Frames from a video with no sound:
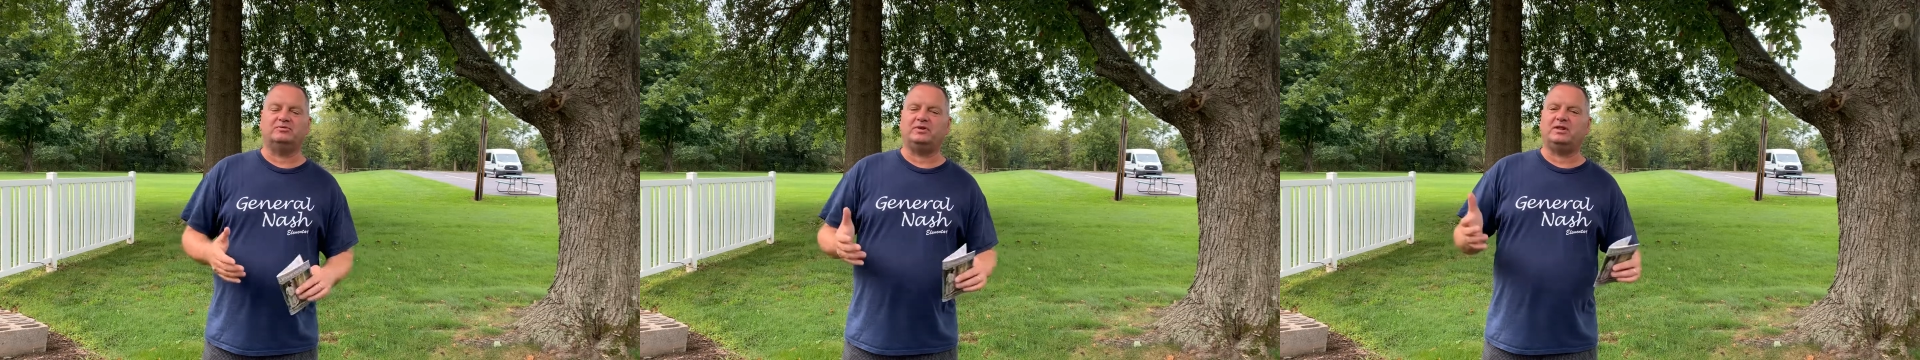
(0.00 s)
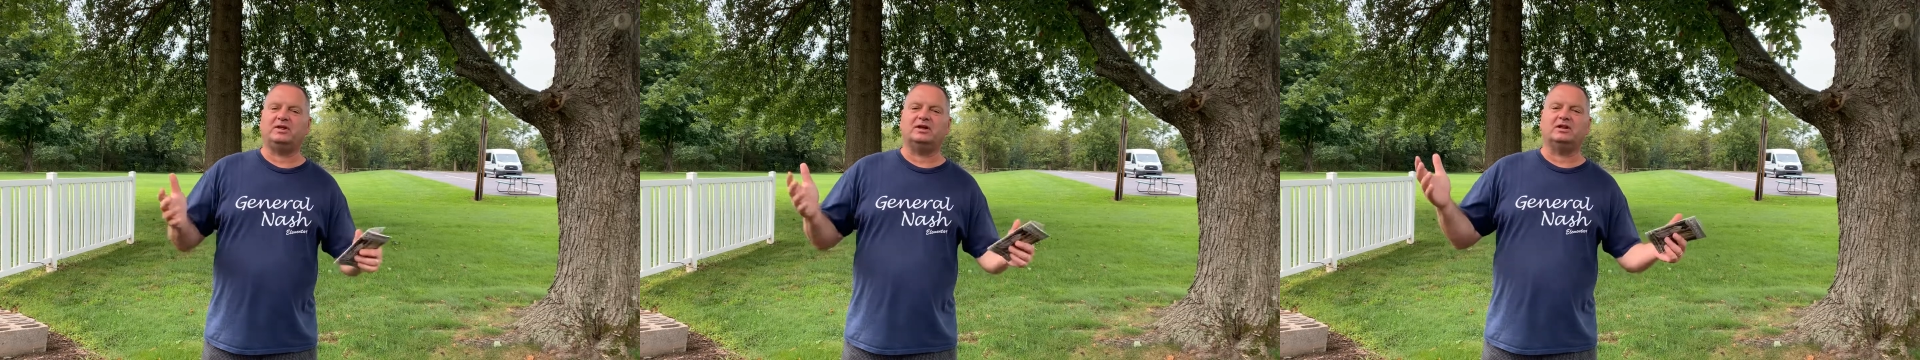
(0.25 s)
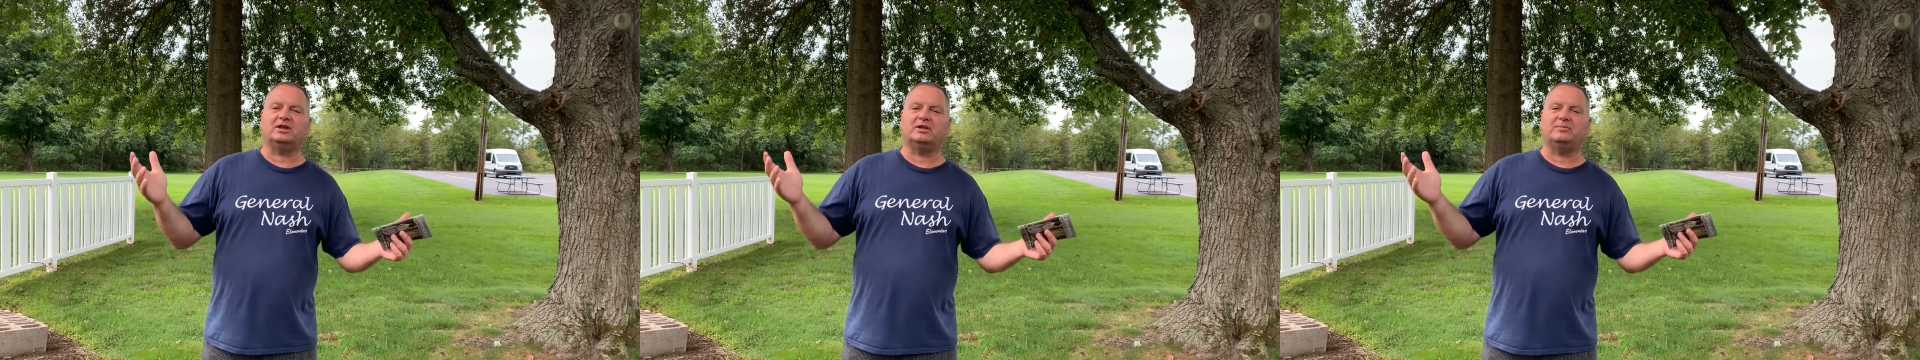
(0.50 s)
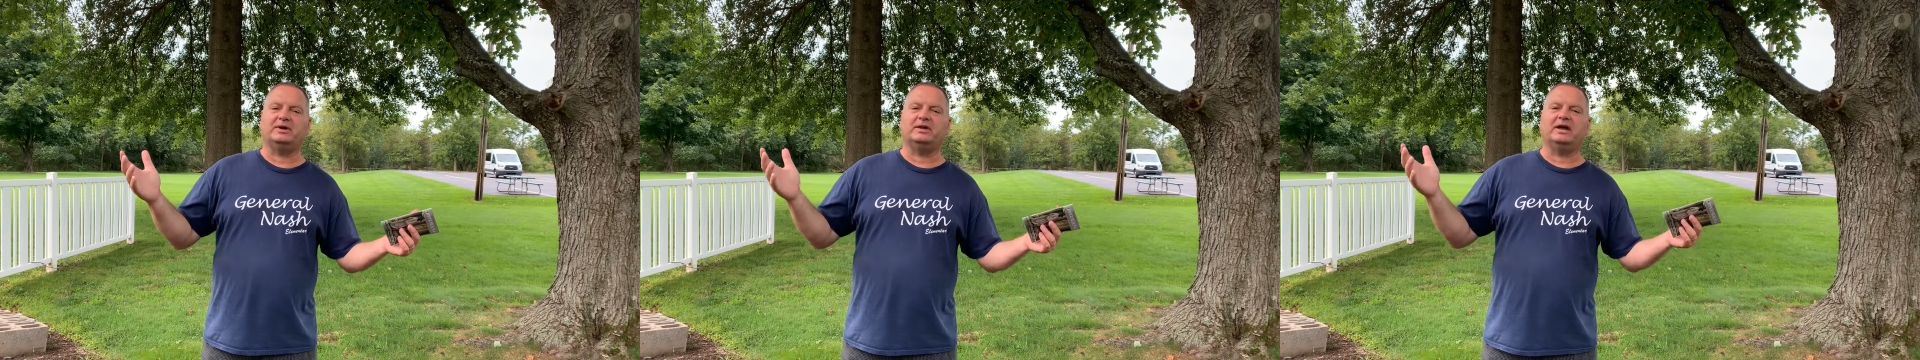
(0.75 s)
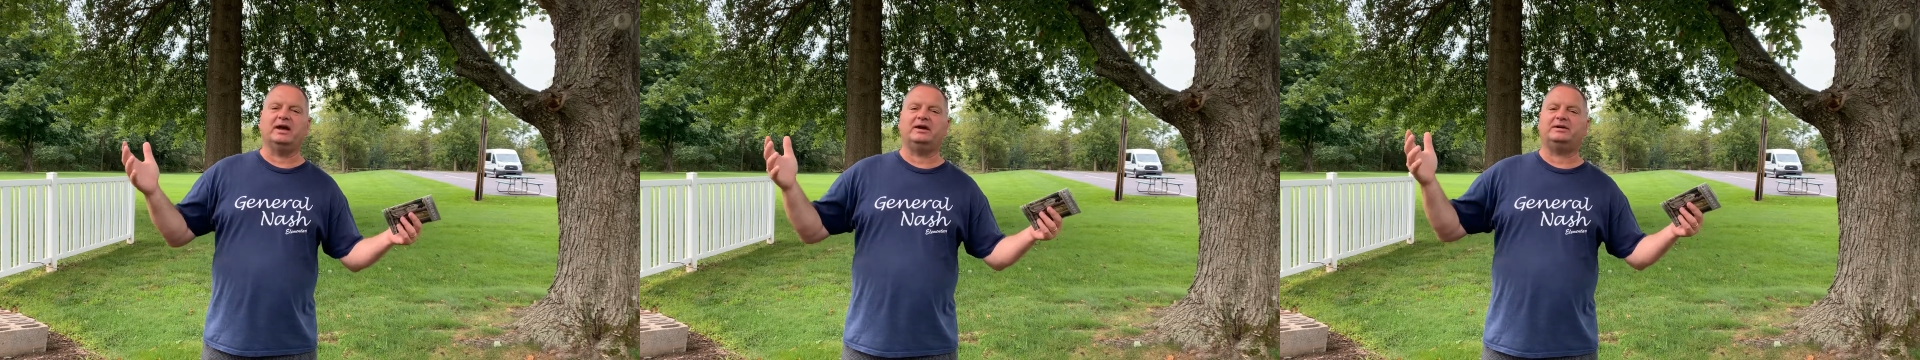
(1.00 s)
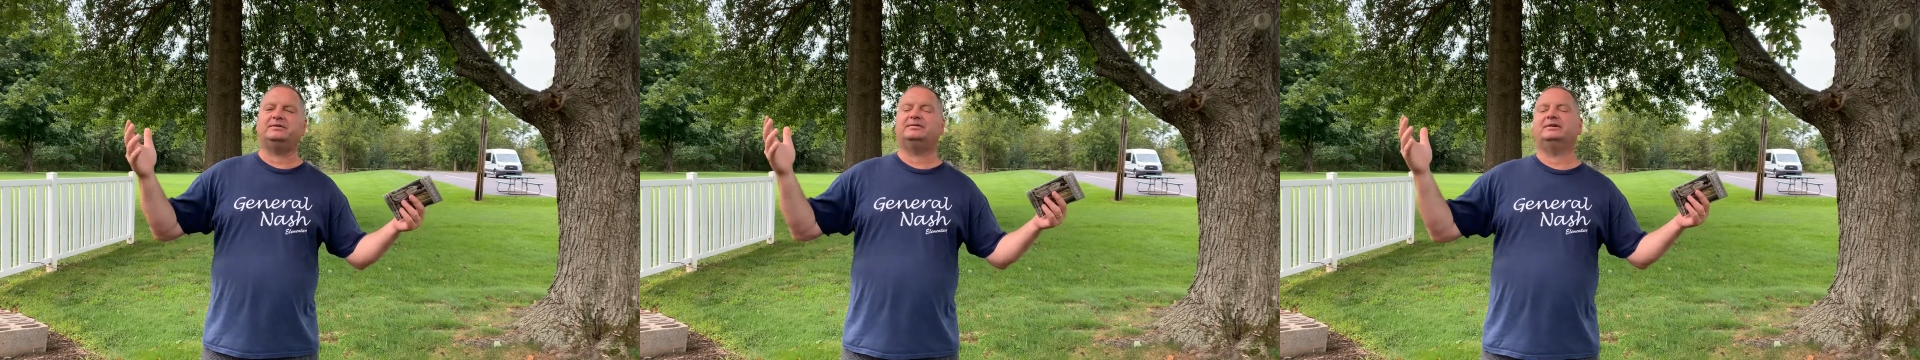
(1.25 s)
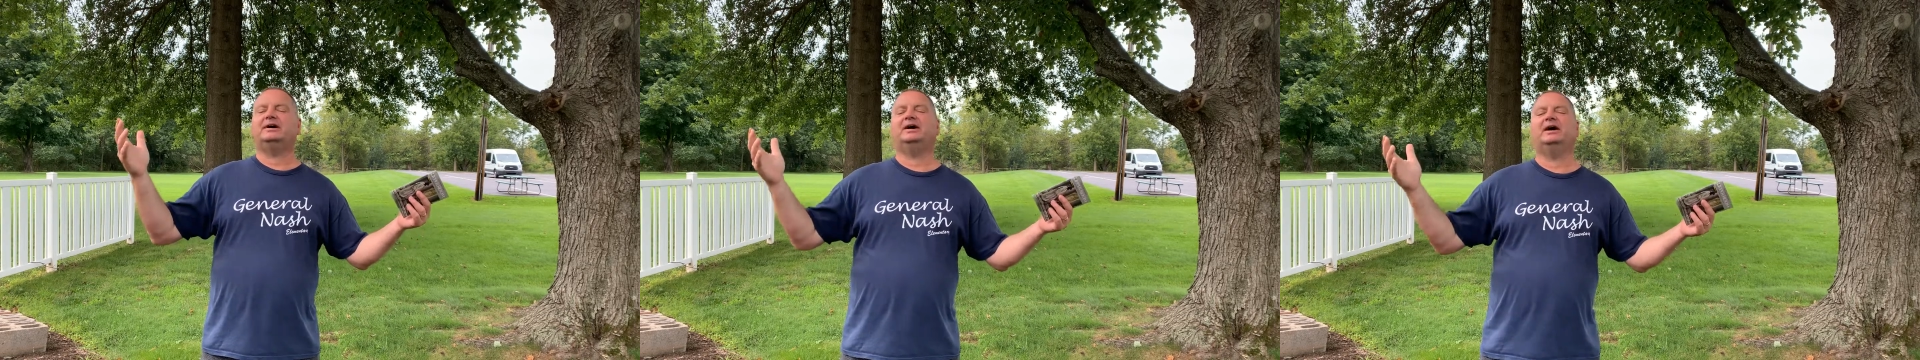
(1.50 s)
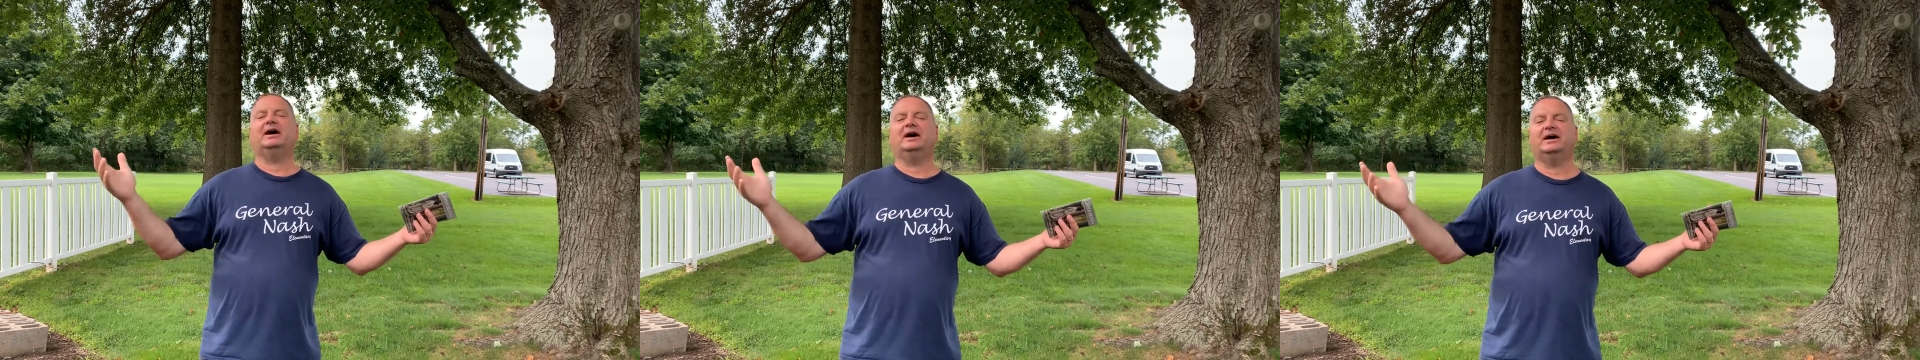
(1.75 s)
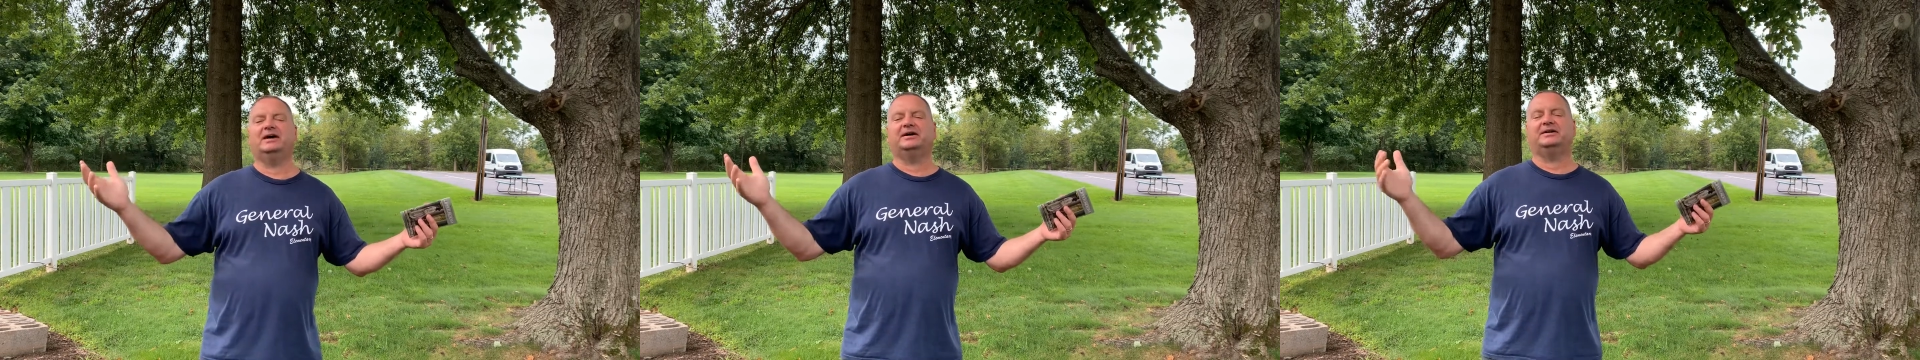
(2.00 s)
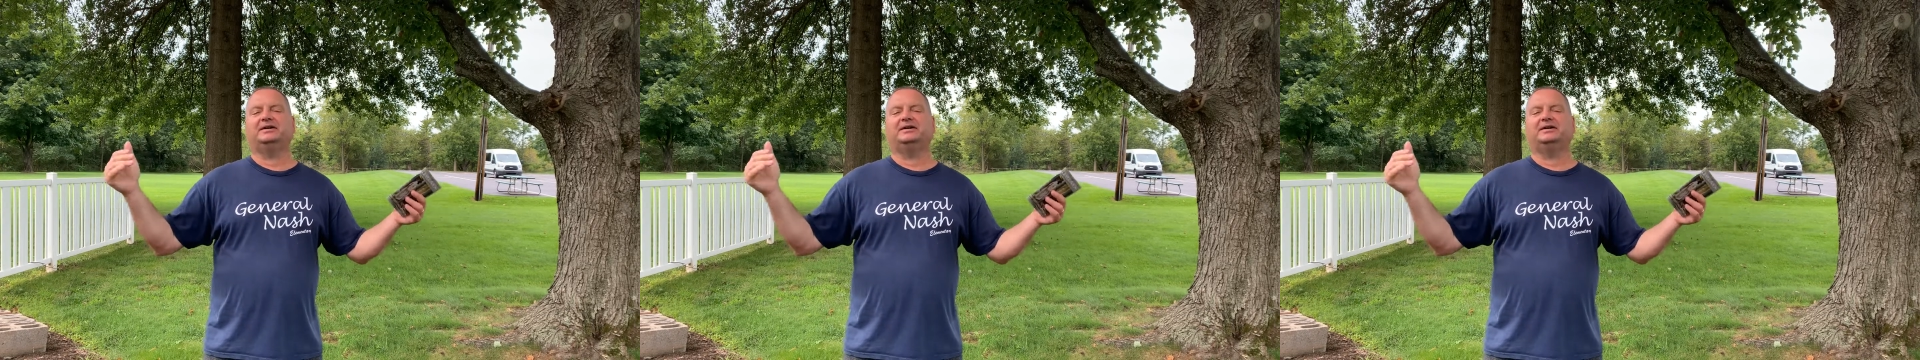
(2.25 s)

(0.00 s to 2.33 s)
feeling a little bit like, ah,